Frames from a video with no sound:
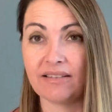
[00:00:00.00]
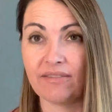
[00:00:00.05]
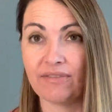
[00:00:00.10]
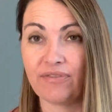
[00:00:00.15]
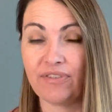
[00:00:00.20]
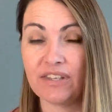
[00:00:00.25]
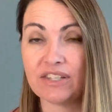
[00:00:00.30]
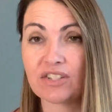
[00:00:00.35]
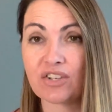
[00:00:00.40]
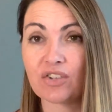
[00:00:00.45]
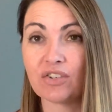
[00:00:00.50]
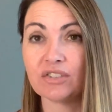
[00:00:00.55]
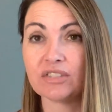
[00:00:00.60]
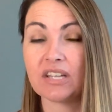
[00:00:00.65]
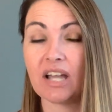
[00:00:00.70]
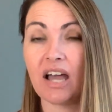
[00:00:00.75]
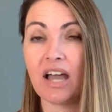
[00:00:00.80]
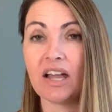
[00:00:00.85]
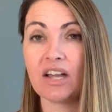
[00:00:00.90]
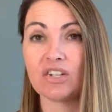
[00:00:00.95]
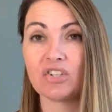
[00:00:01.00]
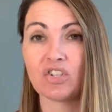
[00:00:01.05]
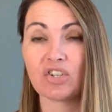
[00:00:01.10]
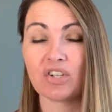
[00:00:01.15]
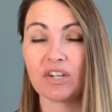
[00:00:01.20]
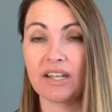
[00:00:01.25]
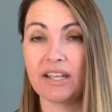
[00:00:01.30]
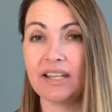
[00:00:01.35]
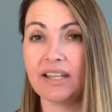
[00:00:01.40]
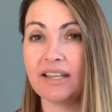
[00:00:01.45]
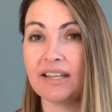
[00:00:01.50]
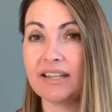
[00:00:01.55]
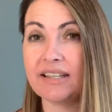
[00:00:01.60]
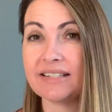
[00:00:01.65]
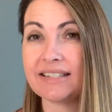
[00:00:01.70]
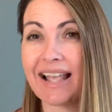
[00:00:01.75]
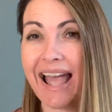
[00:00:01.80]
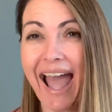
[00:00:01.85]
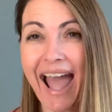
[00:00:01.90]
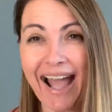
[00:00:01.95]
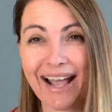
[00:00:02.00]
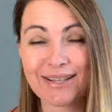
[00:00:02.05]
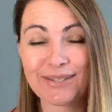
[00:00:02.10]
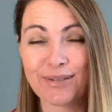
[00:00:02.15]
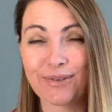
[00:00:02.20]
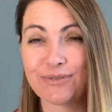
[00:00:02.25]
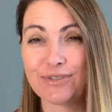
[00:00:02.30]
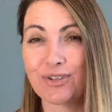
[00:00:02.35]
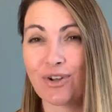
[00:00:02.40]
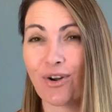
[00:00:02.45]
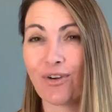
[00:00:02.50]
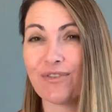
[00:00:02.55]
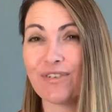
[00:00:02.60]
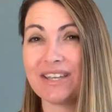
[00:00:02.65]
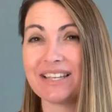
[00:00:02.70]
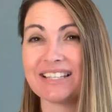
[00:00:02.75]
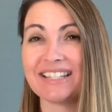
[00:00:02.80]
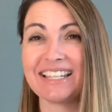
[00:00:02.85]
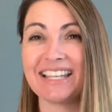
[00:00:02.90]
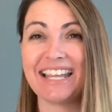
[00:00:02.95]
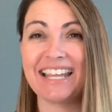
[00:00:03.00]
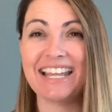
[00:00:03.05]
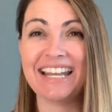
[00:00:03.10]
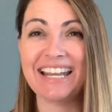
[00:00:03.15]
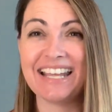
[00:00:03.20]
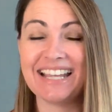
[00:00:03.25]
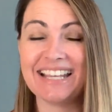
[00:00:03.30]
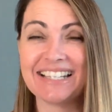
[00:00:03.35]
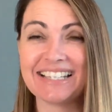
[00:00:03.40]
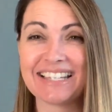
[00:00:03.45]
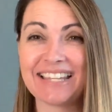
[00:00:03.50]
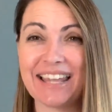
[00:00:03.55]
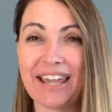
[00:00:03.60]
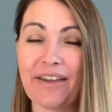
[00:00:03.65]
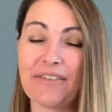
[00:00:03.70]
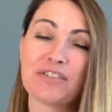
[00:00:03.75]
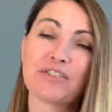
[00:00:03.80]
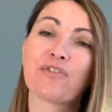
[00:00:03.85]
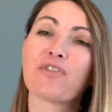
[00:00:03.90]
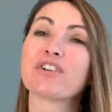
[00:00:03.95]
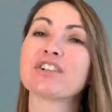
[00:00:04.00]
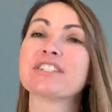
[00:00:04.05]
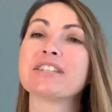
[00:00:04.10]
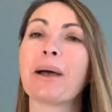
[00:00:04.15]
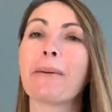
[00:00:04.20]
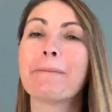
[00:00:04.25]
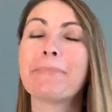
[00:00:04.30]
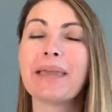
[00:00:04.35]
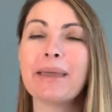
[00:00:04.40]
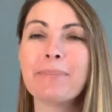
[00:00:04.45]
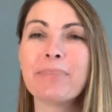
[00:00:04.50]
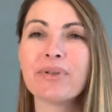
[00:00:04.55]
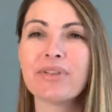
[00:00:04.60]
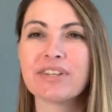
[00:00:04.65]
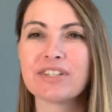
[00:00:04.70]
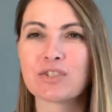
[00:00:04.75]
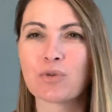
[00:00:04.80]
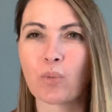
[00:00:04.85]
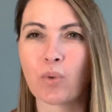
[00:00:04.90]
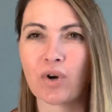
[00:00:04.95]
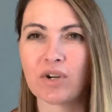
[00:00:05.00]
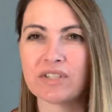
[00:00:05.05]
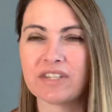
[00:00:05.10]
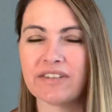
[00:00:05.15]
physical touch, it is acts of service, it is gifts. For some people, it's words